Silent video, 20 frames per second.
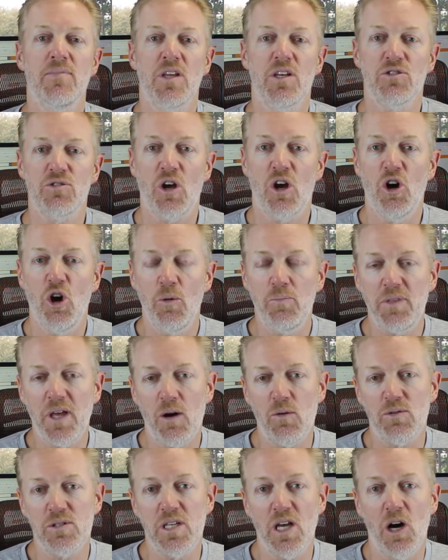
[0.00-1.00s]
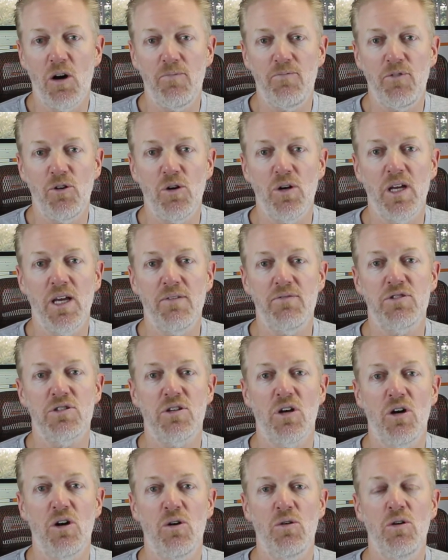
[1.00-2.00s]
So I hope that was helpful. If
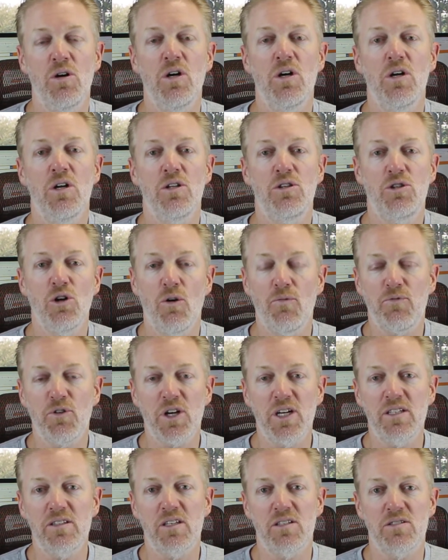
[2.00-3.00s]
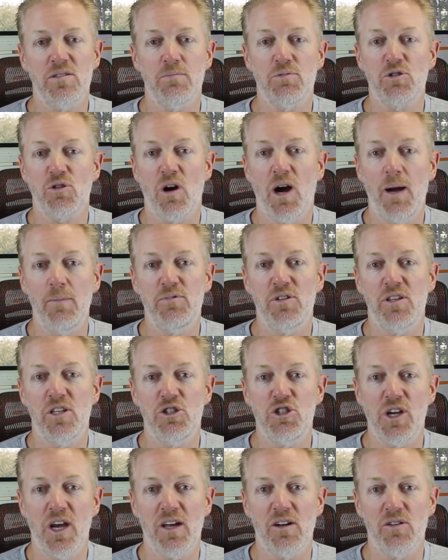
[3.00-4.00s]
so, don't forget to subscribe to the
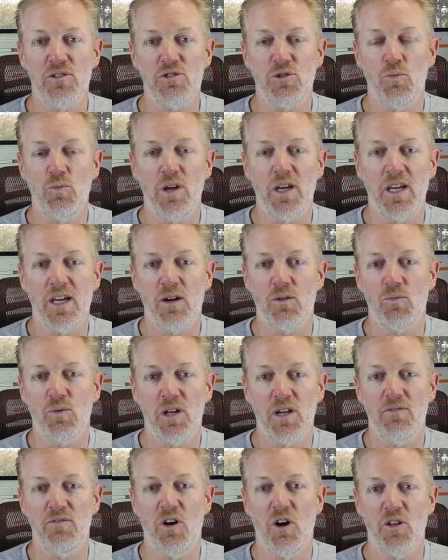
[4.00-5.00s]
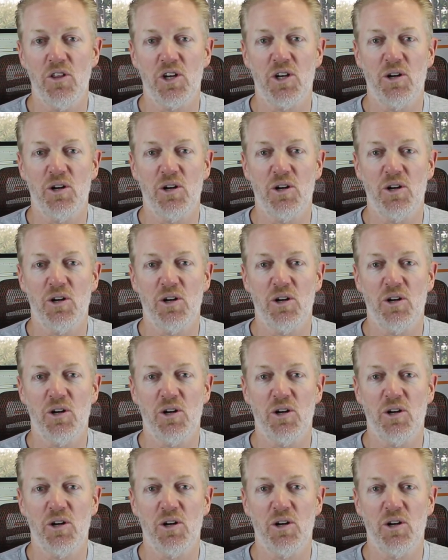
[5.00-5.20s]
channel so we can get rid of all the